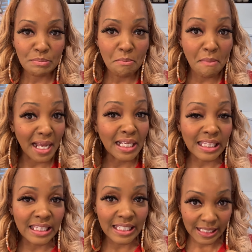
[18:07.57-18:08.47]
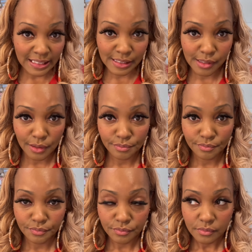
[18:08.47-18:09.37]
make this.
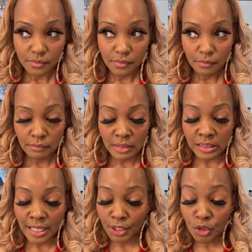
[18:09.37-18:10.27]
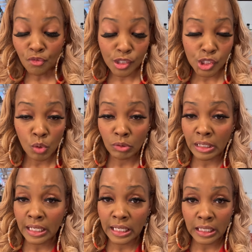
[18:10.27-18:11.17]
Thank you for
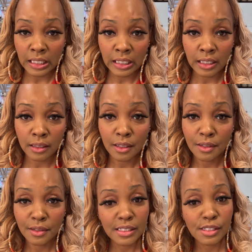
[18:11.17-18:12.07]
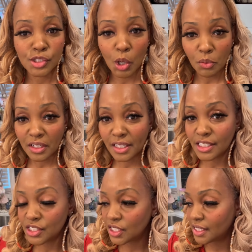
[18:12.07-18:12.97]
tuning in. This is so
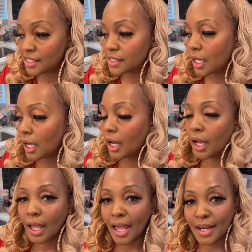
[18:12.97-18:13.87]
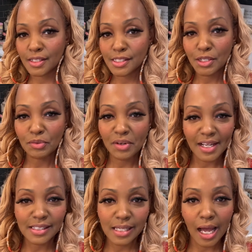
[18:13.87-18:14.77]
delicious. And until
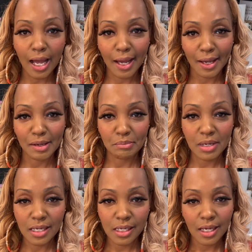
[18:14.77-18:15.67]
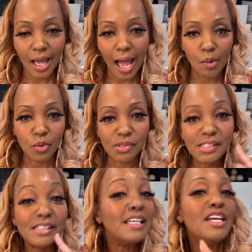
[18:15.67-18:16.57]
next time, I will
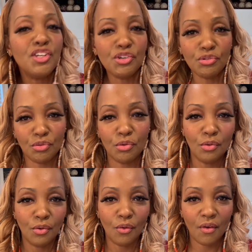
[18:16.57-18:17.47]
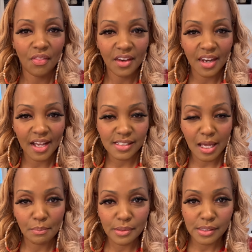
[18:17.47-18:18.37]
see you on the next
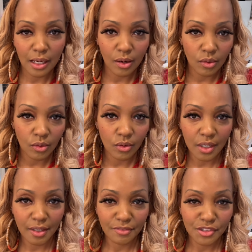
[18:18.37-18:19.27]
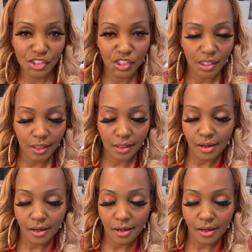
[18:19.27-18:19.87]
episode of Sugar